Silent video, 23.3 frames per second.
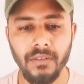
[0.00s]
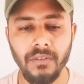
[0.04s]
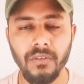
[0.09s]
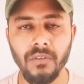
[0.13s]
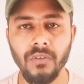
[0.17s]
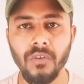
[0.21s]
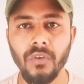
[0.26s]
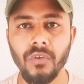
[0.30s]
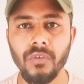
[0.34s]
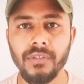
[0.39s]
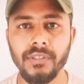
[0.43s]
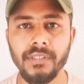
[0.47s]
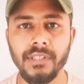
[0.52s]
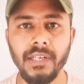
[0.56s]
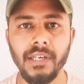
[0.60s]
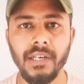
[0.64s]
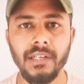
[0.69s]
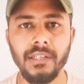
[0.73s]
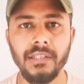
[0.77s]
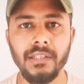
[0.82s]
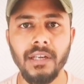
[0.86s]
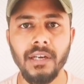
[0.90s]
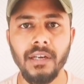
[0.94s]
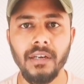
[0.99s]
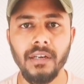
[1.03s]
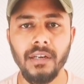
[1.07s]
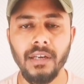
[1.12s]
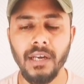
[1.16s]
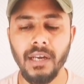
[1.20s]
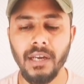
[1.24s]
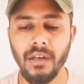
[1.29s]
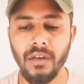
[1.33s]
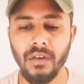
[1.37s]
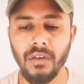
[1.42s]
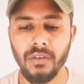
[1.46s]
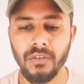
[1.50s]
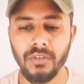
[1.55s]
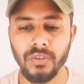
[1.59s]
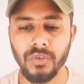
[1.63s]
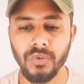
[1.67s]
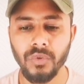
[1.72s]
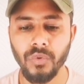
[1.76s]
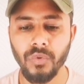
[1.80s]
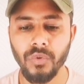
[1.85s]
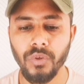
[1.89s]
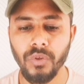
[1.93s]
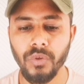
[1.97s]
those channels that I have
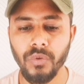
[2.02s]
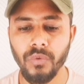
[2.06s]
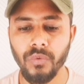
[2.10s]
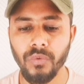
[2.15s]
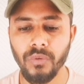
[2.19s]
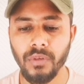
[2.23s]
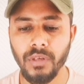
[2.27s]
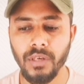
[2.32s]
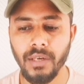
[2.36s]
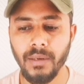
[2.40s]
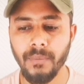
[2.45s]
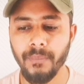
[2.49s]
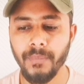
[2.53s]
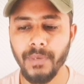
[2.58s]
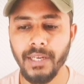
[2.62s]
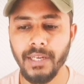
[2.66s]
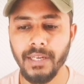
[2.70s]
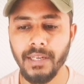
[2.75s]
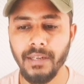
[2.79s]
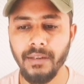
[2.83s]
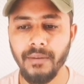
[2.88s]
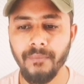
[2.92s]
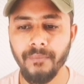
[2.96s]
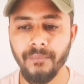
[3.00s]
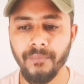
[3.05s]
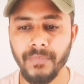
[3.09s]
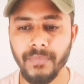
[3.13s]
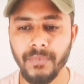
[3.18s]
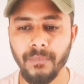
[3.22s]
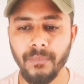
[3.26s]
shown you are making,